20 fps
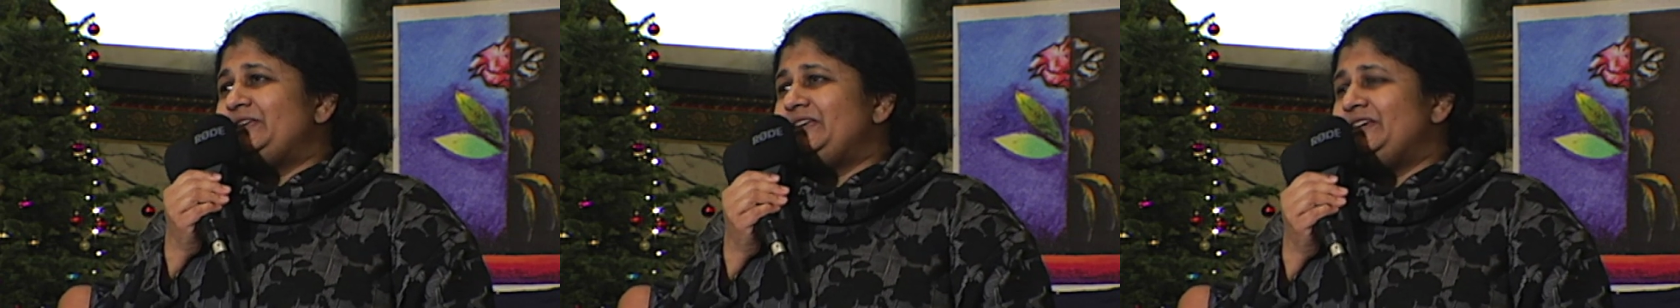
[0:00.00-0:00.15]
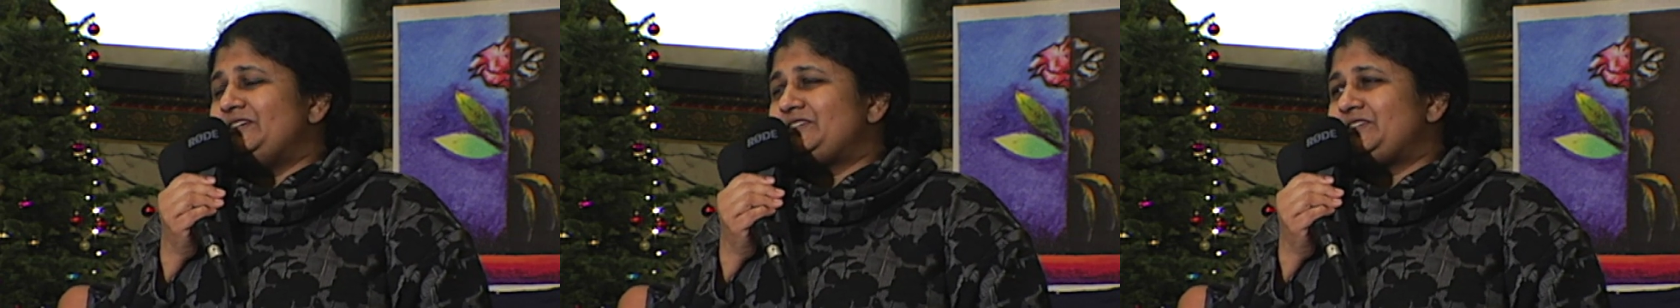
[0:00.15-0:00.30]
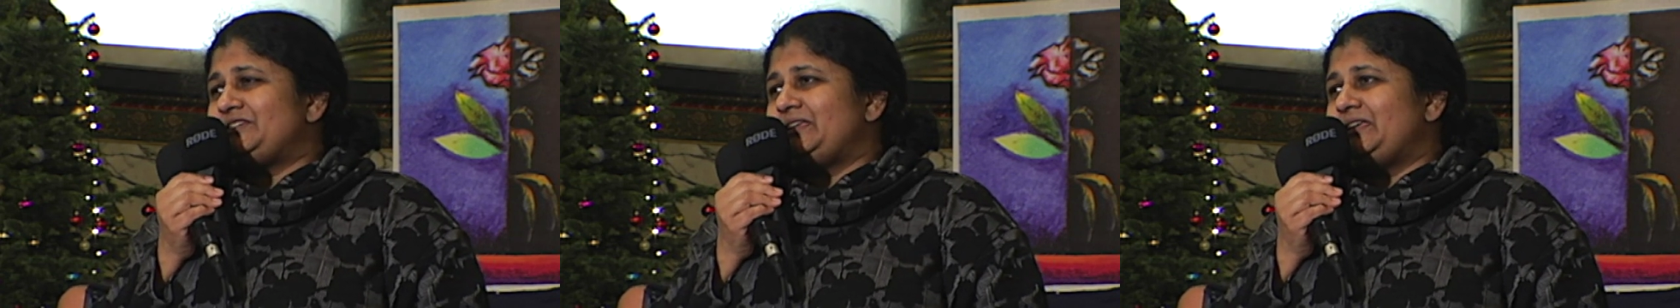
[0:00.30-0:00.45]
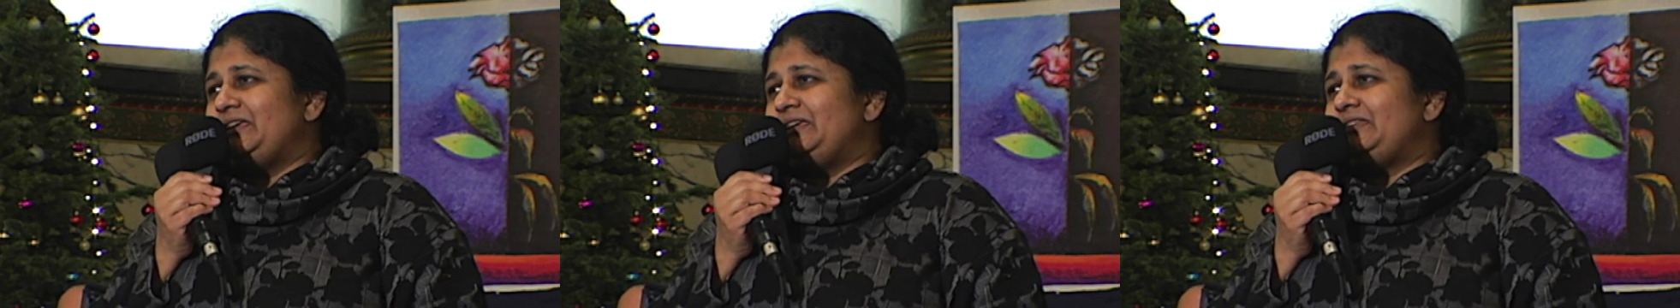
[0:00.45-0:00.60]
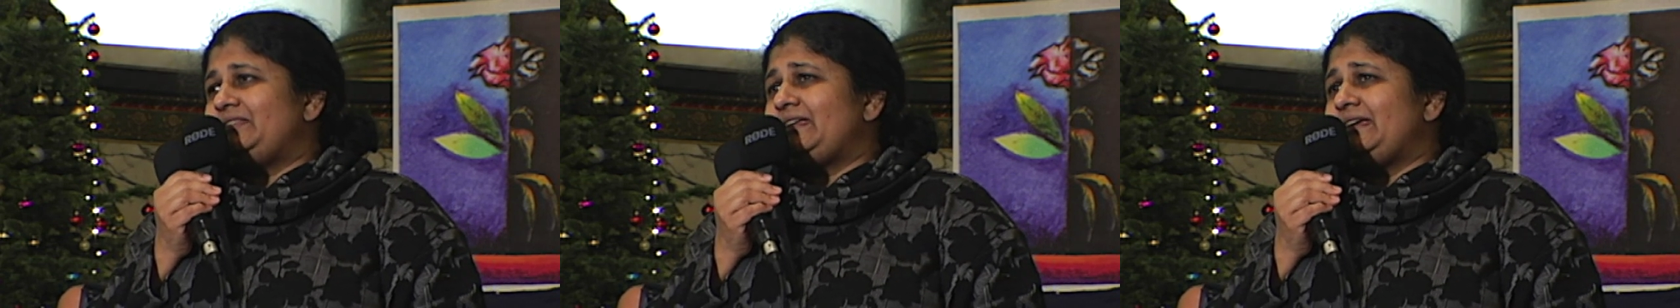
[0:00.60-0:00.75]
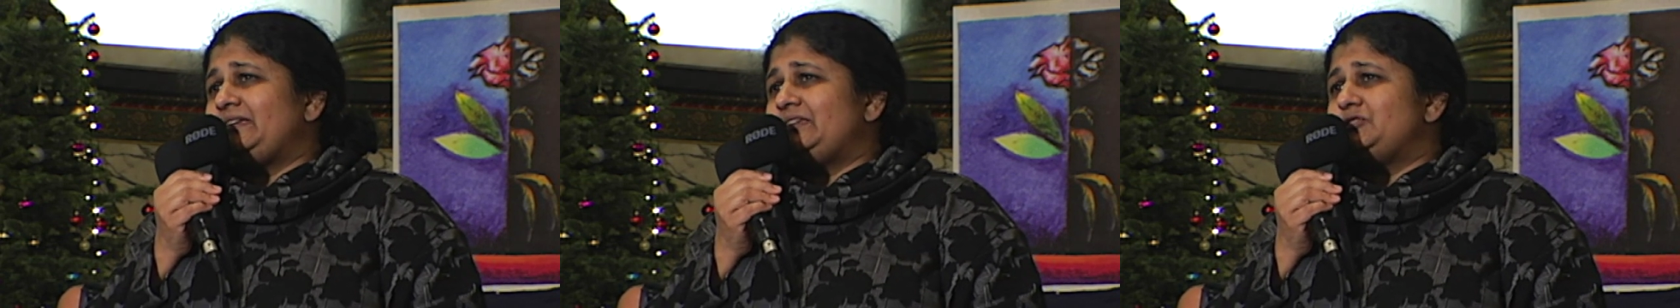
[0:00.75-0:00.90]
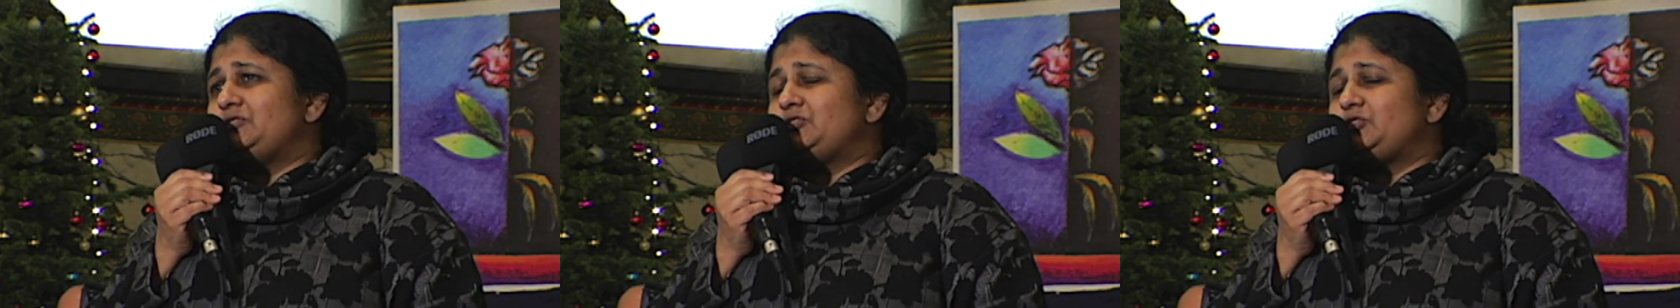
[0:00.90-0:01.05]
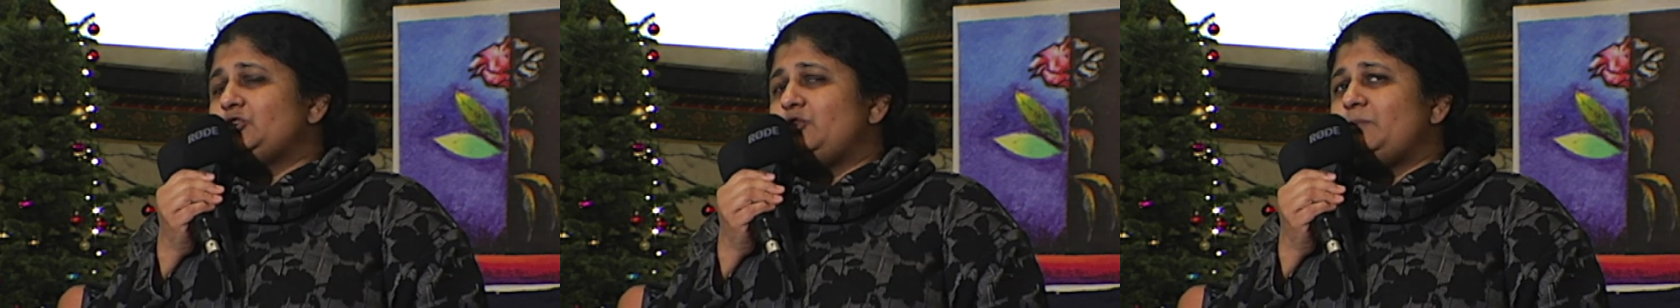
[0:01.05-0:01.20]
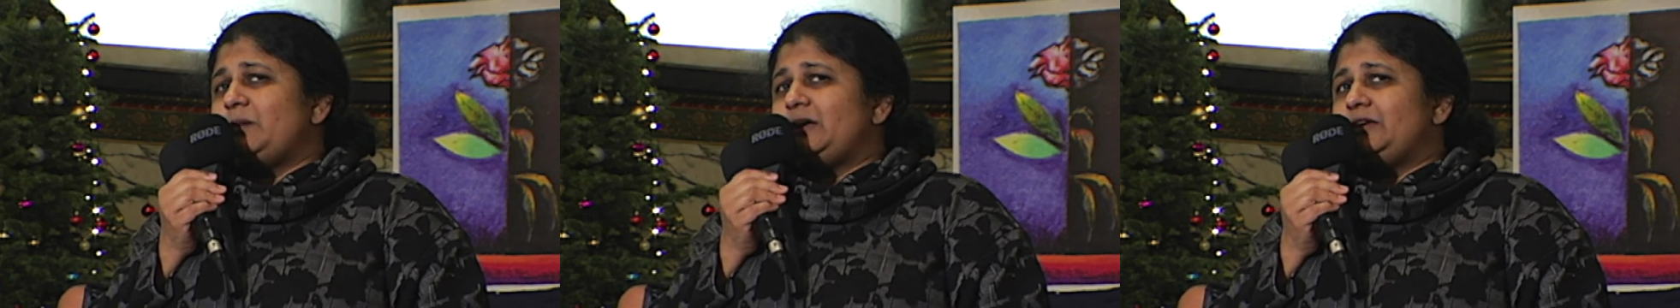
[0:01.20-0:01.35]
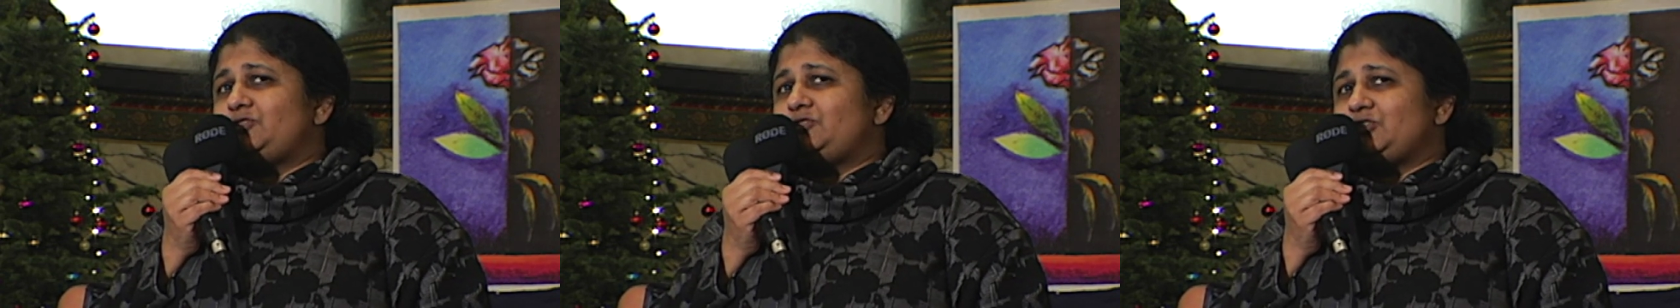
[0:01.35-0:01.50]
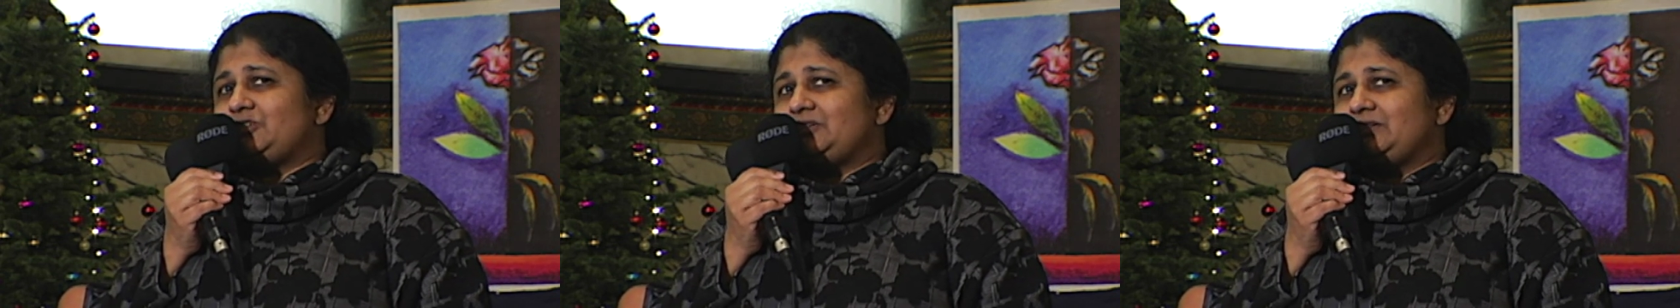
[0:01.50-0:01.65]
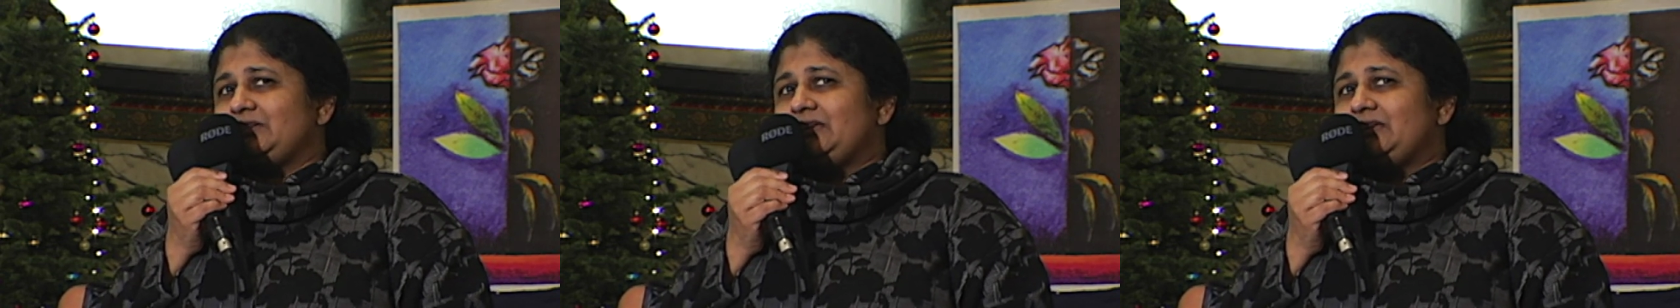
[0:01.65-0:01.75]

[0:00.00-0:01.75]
here today. Thank you so much.